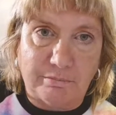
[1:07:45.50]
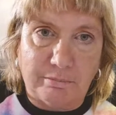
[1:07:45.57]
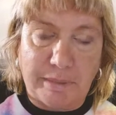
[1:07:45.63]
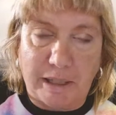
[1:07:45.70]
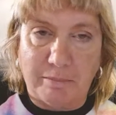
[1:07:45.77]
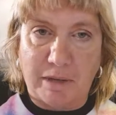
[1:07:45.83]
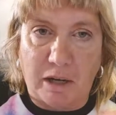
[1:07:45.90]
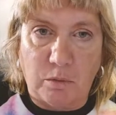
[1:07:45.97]

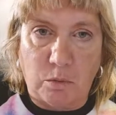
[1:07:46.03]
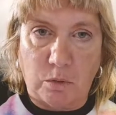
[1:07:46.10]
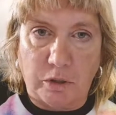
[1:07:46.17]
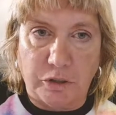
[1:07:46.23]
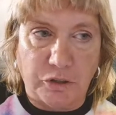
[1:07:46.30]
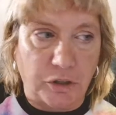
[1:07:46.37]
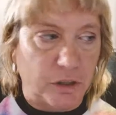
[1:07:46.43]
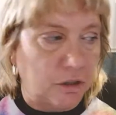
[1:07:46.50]
pick my
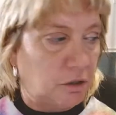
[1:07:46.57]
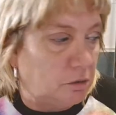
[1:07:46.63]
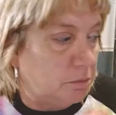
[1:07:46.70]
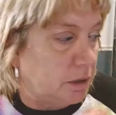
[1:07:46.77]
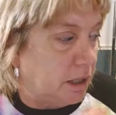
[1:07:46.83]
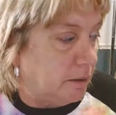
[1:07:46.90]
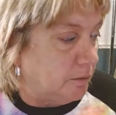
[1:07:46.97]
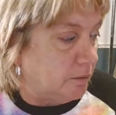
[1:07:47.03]
wardrobe,
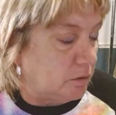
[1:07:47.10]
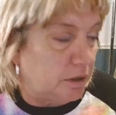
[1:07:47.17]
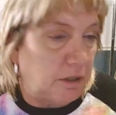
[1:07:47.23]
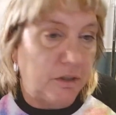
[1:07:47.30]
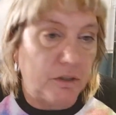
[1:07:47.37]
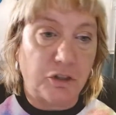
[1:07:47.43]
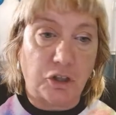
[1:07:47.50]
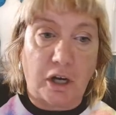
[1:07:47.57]
I'm going
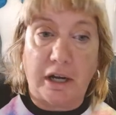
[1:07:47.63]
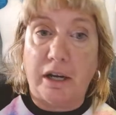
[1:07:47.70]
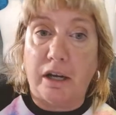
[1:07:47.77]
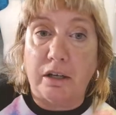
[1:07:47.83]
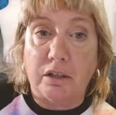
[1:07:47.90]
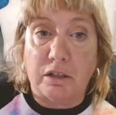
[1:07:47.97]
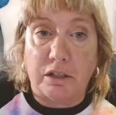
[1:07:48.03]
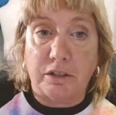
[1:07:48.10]
to try
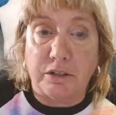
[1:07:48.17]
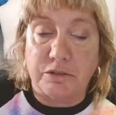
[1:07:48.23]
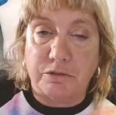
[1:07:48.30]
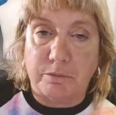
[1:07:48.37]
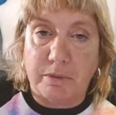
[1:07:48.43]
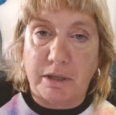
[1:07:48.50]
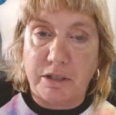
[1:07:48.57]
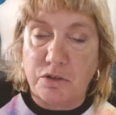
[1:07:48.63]
on clothes
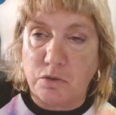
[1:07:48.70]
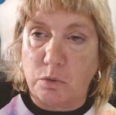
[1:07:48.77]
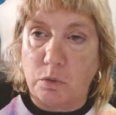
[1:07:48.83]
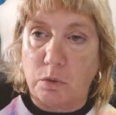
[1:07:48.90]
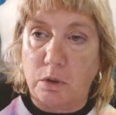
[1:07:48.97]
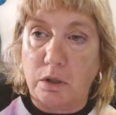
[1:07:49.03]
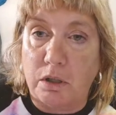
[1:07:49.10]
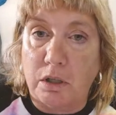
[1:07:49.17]
from my
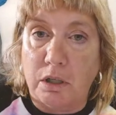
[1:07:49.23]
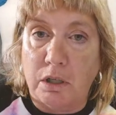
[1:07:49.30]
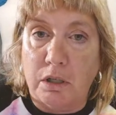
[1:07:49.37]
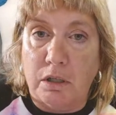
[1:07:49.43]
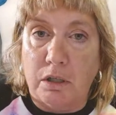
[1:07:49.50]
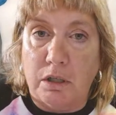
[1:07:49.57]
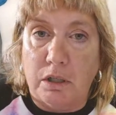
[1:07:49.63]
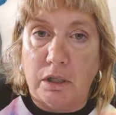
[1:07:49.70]
store,
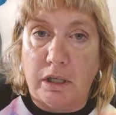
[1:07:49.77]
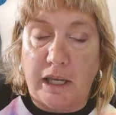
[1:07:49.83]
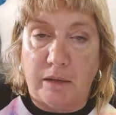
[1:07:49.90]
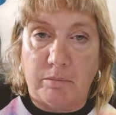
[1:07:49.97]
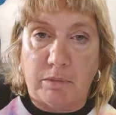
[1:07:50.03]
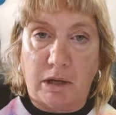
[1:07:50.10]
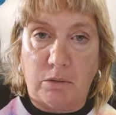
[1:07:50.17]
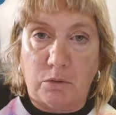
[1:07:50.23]
get
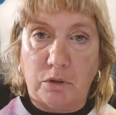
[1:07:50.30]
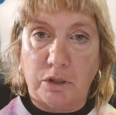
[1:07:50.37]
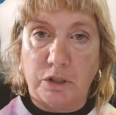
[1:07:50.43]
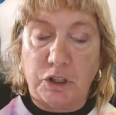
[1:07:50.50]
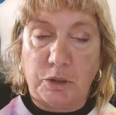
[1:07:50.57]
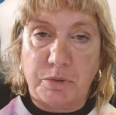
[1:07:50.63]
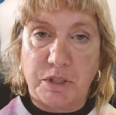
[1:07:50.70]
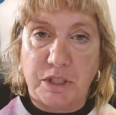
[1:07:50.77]
my
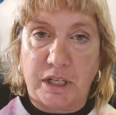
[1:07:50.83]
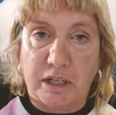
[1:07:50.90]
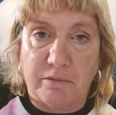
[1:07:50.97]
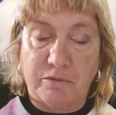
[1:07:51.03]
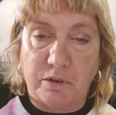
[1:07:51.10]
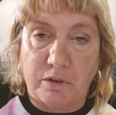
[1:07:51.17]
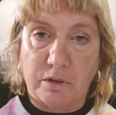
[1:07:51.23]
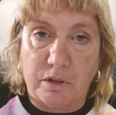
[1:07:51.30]
wardrobe set up
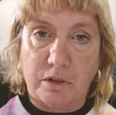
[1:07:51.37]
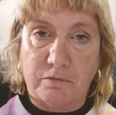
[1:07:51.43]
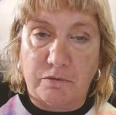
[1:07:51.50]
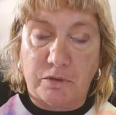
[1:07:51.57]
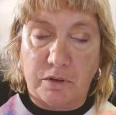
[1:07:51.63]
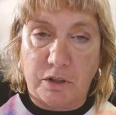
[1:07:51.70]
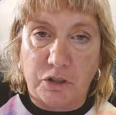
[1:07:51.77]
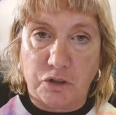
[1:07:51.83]
for the,
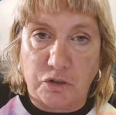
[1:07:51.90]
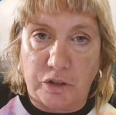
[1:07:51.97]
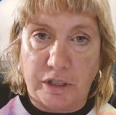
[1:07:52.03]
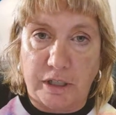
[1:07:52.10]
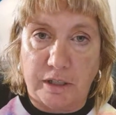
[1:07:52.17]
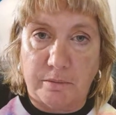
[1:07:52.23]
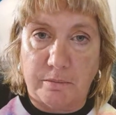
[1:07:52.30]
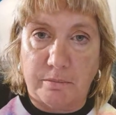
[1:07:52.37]
for the
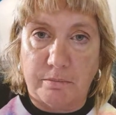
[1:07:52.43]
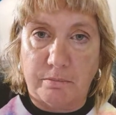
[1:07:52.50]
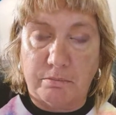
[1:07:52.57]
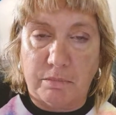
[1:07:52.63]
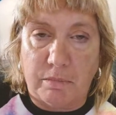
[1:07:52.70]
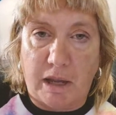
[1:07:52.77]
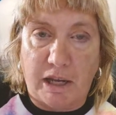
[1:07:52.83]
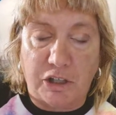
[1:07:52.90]
trip,
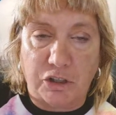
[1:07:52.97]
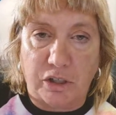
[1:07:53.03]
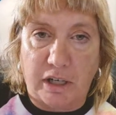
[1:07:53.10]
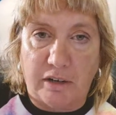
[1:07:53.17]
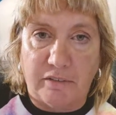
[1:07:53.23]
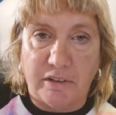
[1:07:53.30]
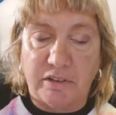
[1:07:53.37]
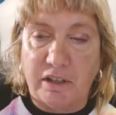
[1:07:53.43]
make sure
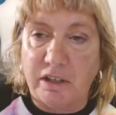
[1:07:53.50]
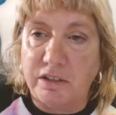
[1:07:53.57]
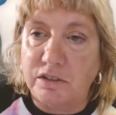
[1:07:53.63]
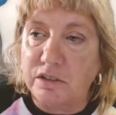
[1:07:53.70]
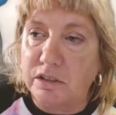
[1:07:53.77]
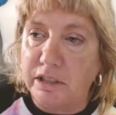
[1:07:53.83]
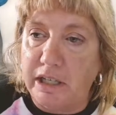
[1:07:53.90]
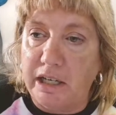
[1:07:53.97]
everything's
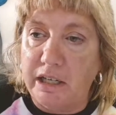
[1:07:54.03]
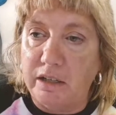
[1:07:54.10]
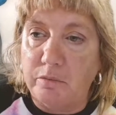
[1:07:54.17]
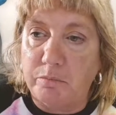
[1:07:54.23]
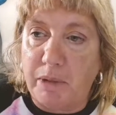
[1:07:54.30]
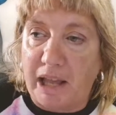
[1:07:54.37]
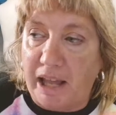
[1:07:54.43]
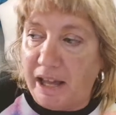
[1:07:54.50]
clean
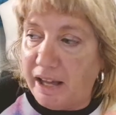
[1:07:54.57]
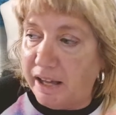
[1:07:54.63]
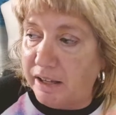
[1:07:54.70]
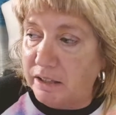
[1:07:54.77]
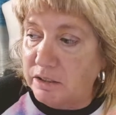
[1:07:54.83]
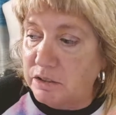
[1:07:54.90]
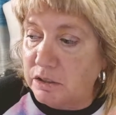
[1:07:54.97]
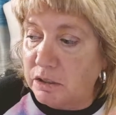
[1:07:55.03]
and
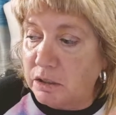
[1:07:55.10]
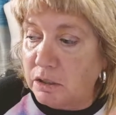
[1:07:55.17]
packed.